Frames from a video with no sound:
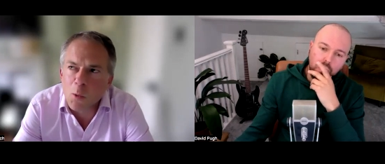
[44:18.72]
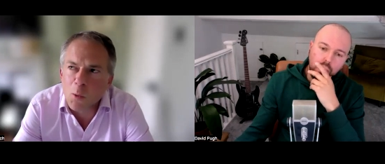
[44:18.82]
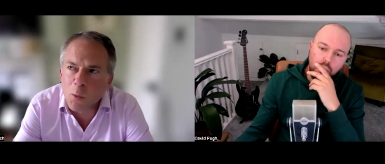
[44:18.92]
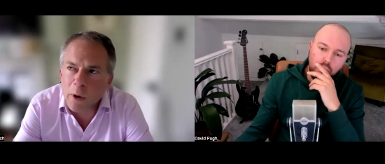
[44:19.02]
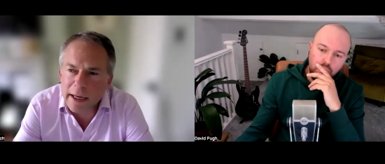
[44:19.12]

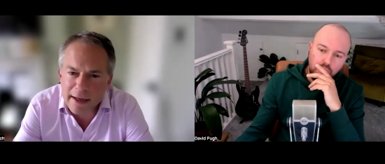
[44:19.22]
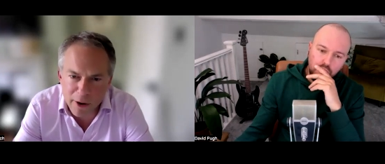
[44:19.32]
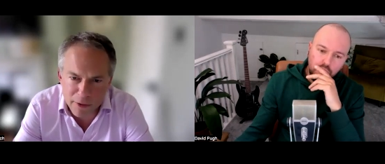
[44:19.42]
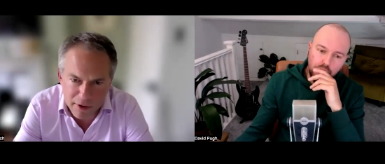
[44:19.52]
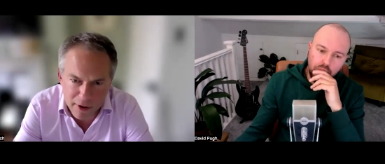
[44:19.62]
Speaker 1: weed
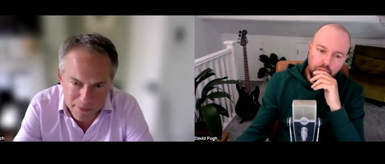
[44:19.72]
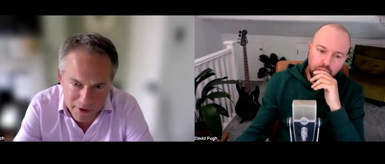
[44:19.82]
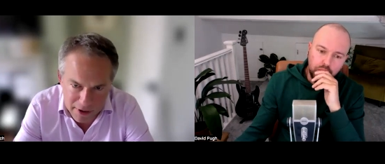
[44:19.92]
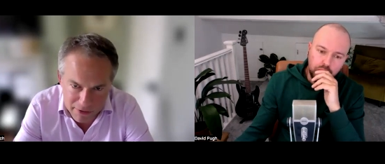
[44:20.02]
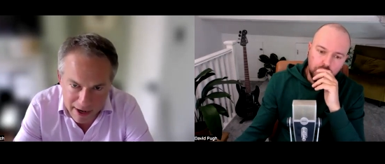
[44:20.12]
out the
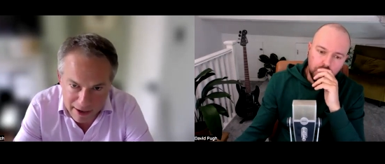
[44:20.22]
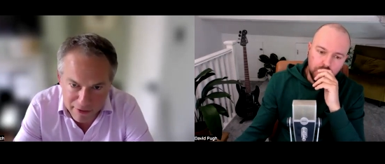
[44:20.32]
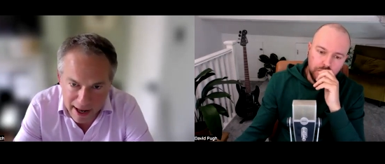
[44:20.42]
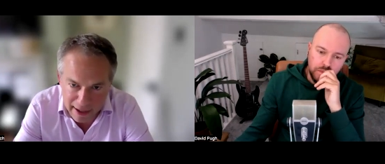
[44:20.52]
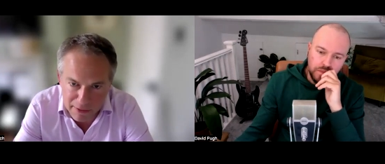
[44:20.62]
obvious red
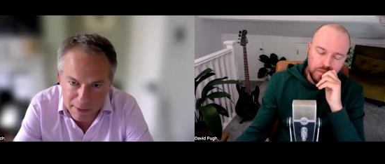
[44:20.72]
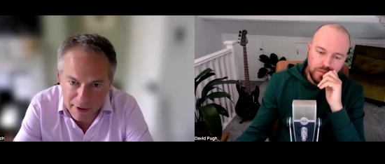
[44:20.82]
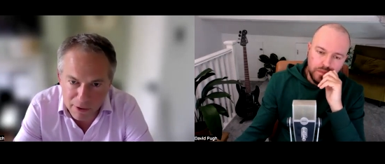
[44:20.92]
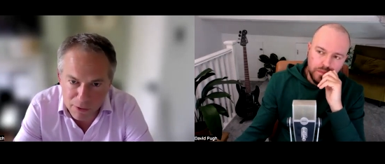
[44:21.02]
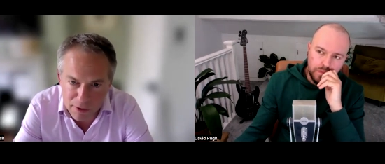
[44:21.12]
flags with
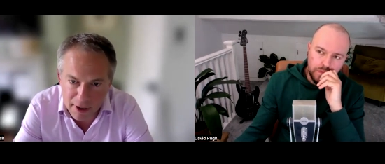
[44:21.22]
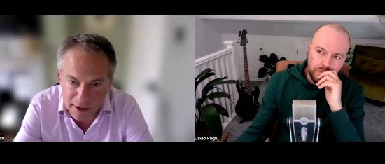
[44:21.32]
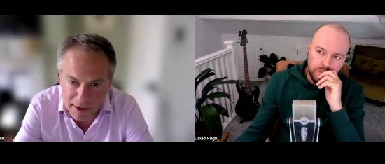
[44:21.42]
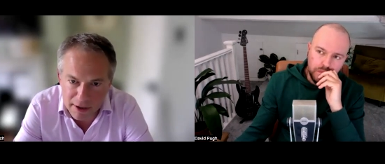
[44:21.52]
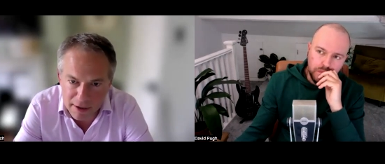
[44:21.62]
our due
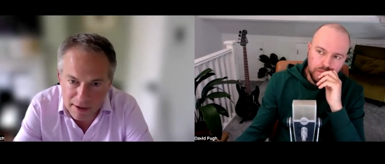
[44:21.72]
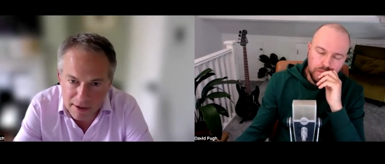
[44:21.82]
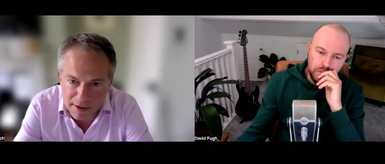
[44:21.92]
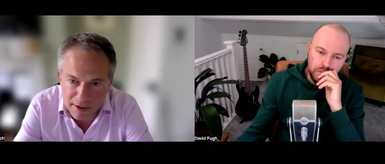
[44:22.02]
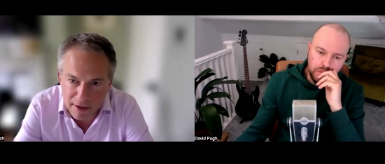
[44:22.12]

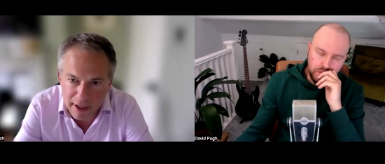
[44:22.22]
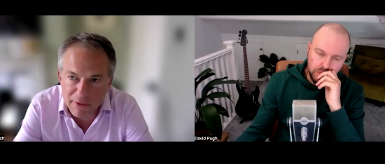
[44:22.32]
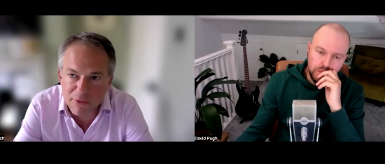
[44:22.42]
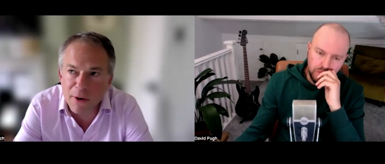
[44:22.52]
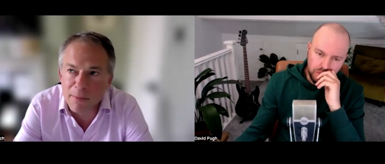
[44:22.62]
diligence.
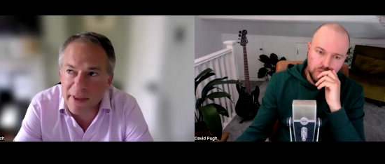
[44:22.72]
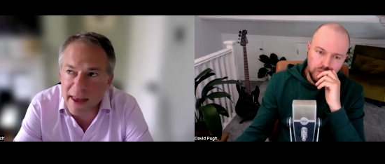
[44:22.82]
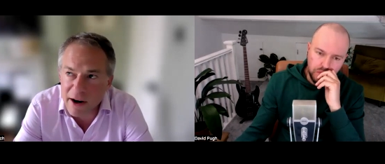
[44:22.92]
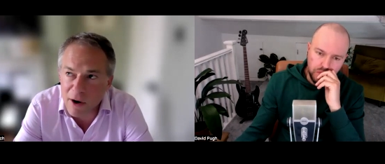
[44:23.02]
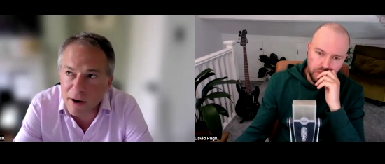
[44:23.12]
And from
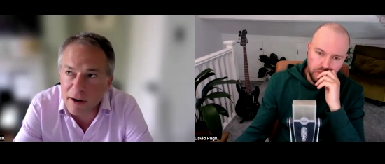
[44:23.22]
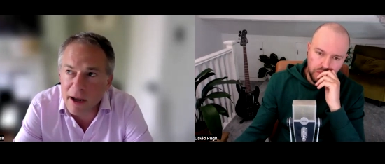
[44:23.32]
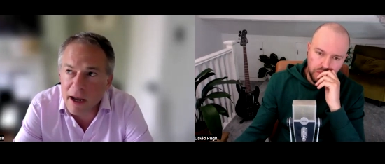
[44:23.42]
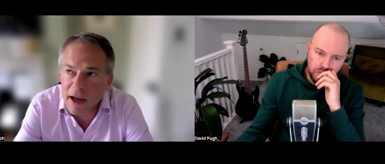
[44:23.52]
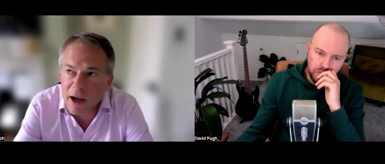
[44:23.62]
then on,
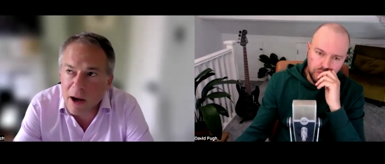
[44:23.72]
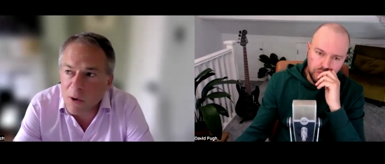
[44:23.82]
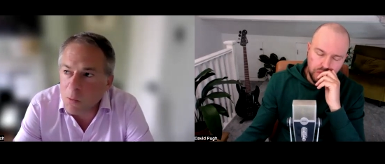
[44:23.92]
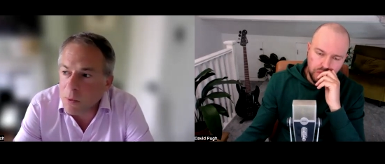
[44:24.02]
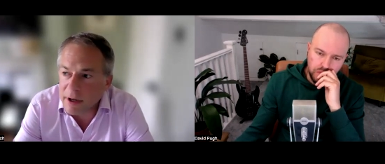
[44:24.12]

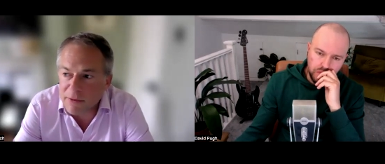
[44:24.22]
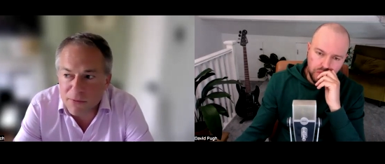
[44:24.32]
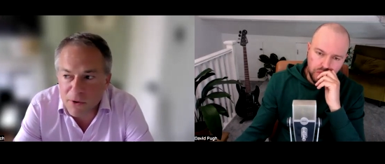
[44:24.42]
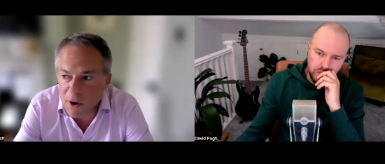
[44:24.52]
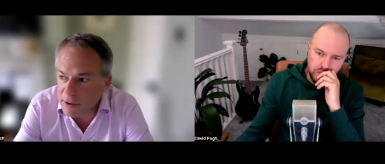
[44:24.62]

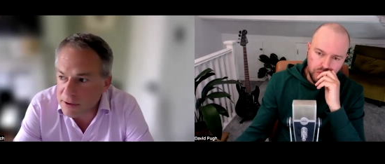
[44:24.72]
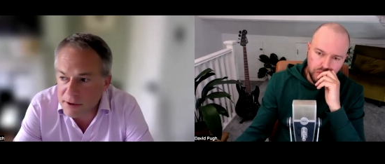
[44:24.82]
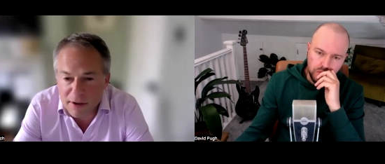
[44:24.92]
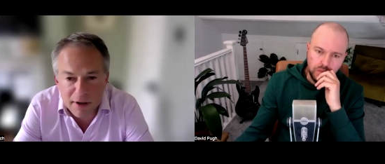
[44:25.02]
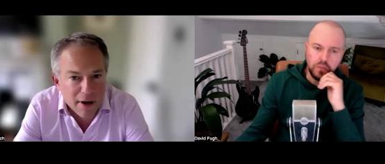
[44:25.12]
we've
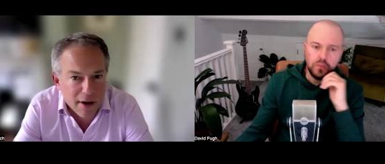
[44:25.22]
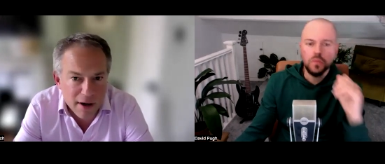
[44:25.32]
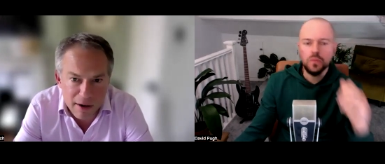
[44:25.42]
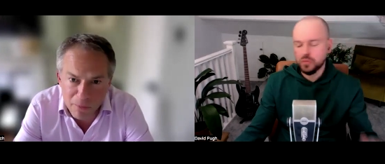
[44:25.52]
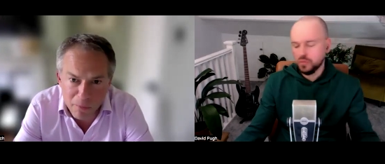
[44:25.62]
got
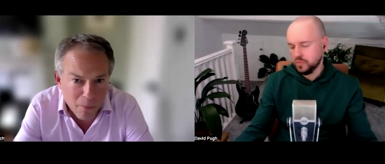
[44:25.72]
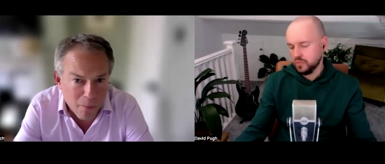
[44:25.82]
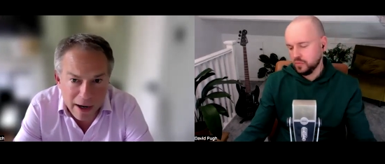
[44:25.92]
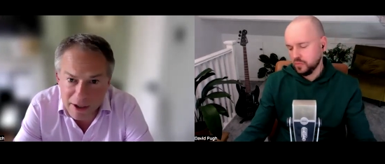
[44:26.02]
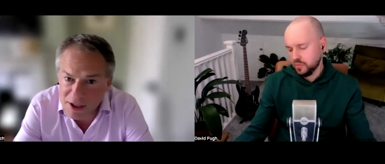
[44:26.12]

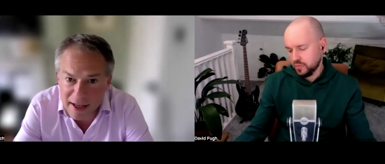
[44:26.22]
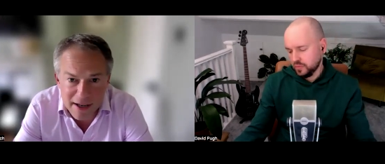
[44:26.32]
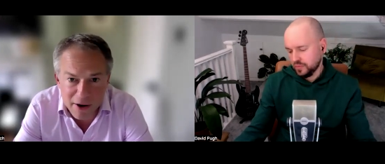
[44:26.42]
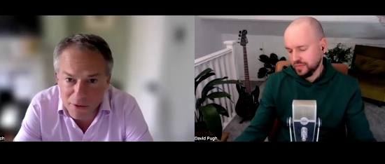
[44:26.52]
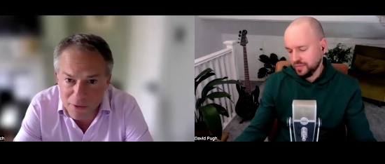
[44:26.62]
one
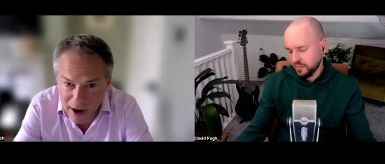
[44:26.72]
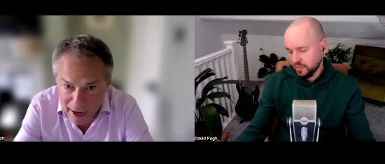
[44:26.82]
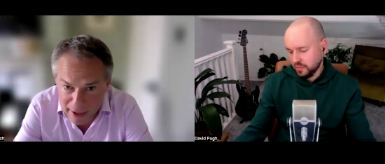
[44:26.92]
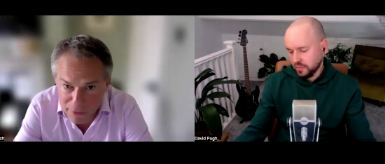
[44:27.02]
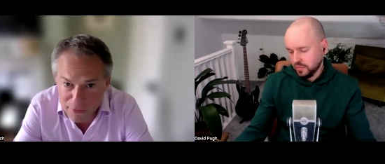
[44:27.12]
chance out of
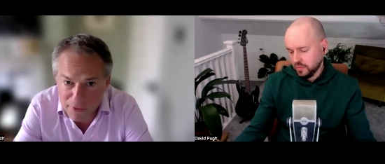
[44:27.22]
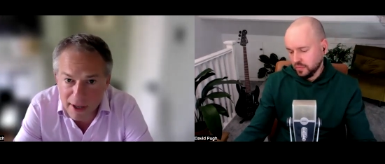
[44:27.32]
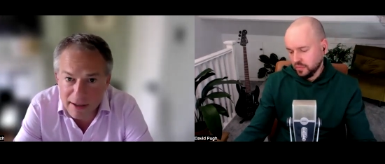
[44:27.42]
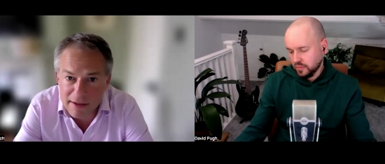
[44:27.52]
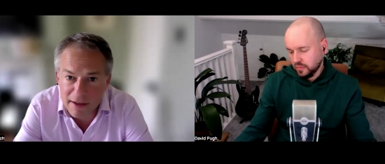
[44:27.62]
five
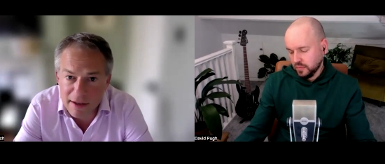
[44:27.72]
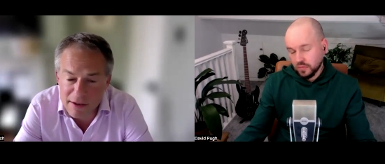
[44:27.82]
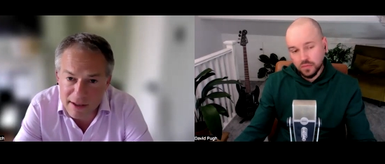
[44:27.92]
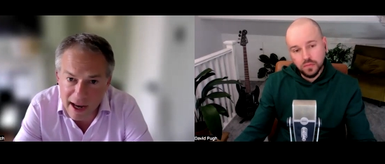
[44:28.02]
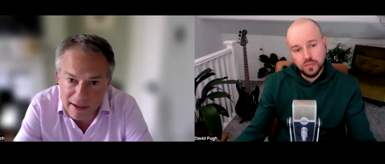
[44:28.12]
that a
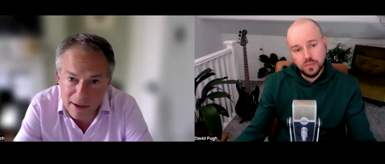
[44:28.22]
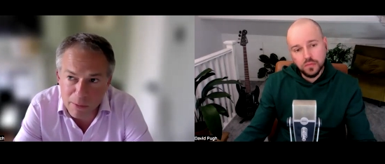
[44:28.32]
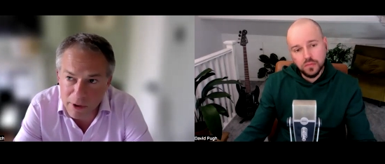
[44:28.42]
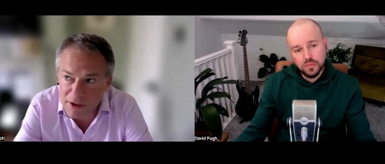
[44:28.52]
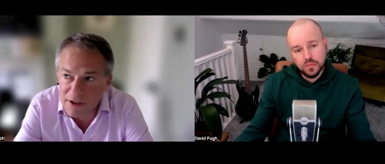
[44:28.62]

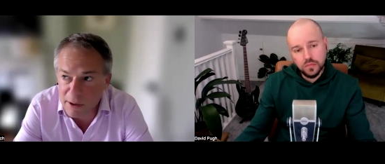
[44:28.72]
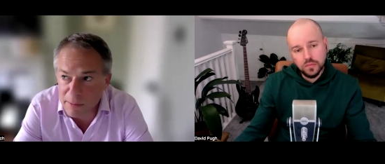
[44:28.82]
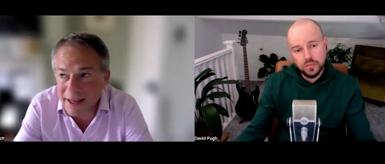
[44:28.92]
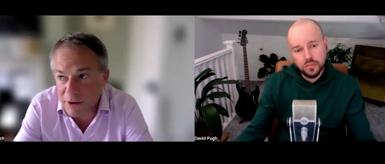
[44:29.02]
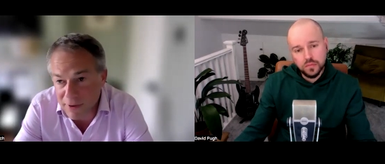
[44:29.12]
startup will still
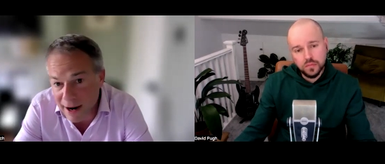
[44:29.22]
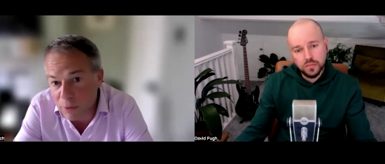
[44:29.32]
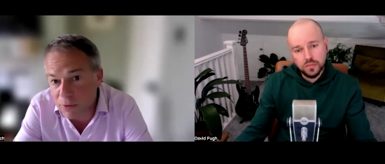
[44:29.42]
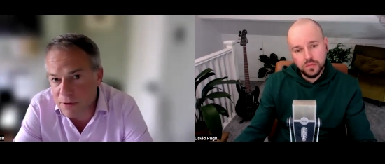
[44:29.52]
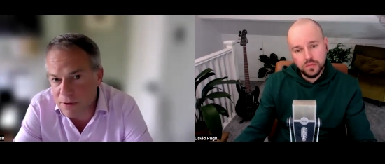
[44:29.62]
be
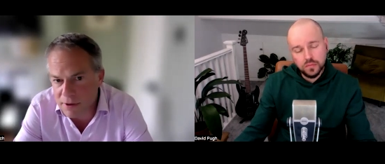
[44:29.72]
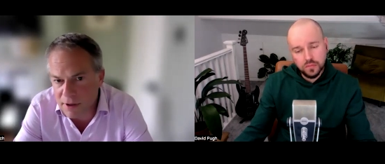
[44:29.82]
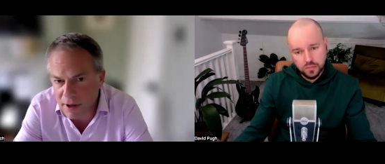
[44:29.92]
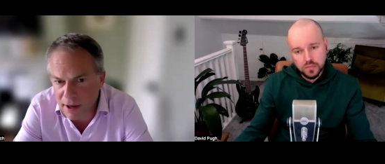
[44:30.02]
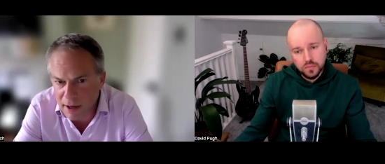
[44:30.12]
around
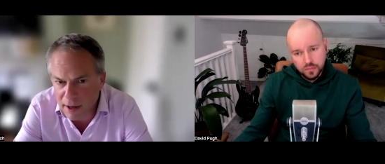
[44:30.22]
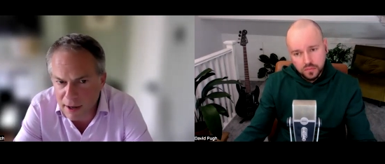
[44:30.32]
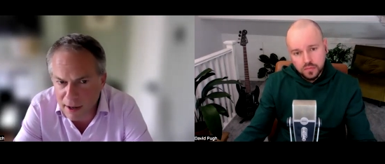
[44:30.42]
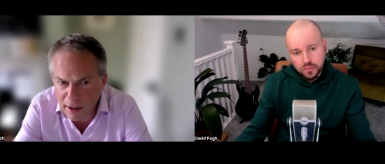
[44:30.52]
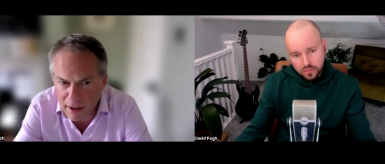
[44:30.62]

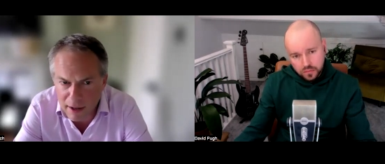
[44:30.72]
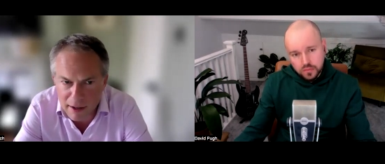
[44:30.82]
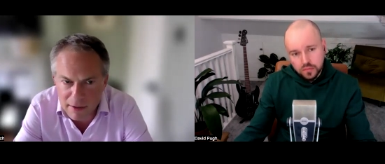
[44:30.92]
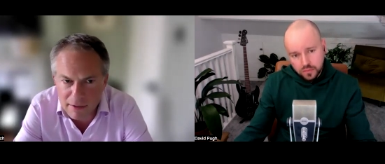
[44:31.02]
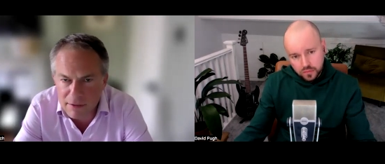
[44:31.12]
uh,
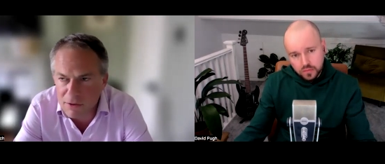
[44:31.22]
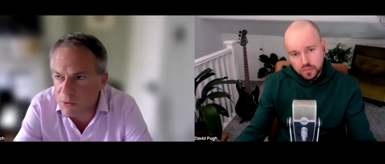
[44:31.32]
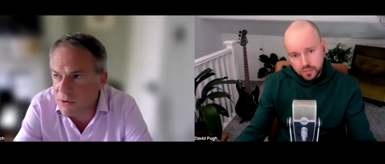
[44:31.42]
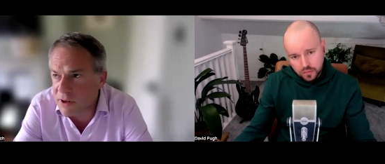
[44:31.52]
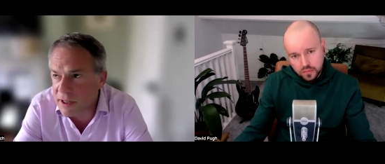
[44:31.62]
in two,
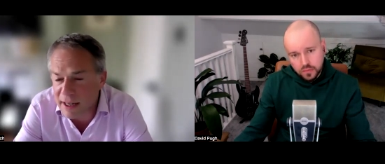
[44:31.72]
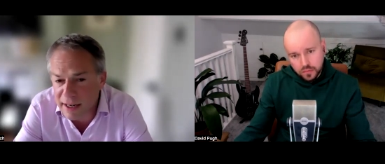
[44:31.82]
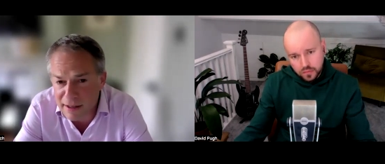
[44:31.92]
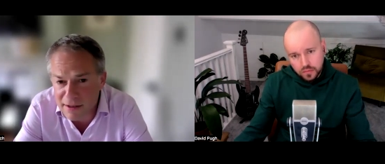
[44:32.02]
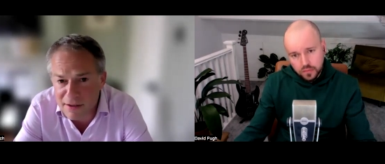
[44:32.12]
three
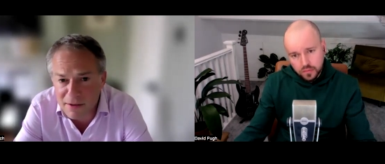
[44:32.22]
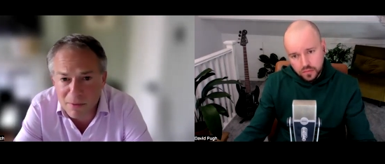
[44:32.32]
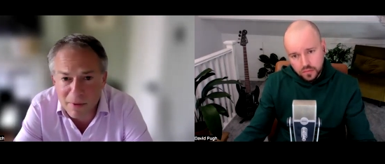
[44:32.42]
years,